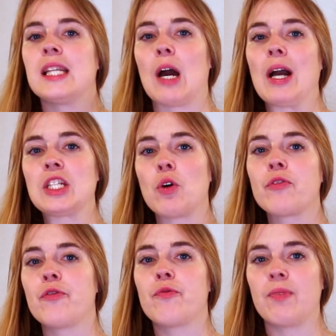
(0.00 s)
Now,
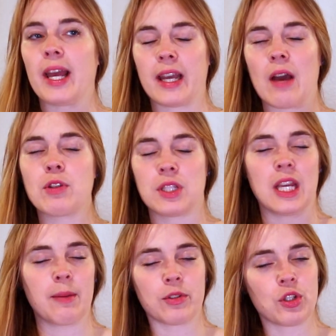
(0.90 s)
I
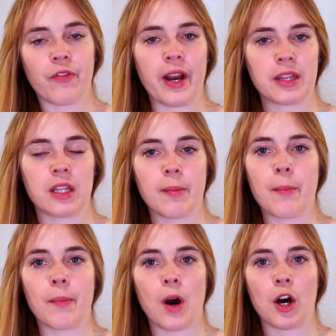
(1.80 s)
wasn't able to find
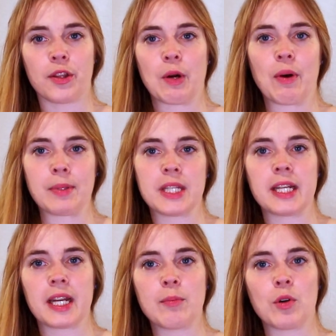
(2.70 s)
them on their
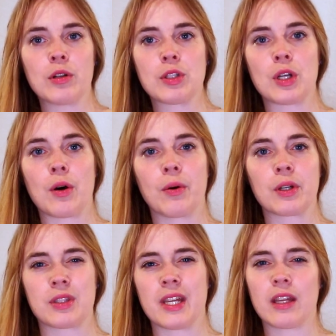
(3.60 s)
website anymore, so
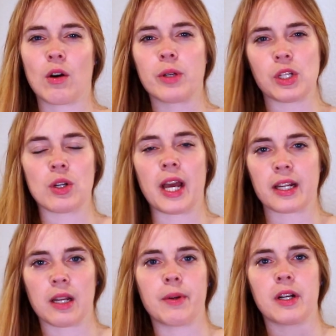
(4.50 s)
because they only do
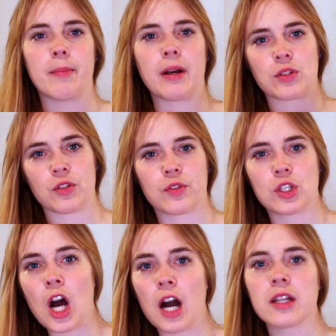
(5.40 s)
like limited amounts of
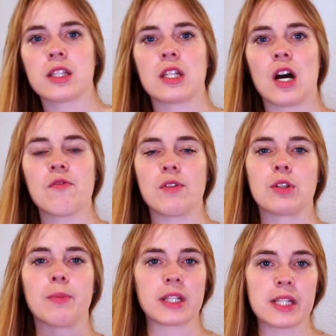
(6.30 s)
stock and stuff,
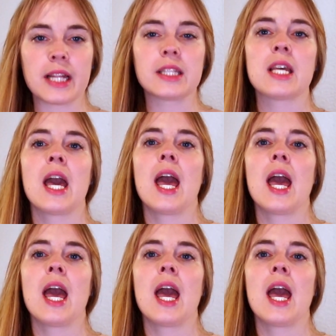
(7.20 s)
which makes sense.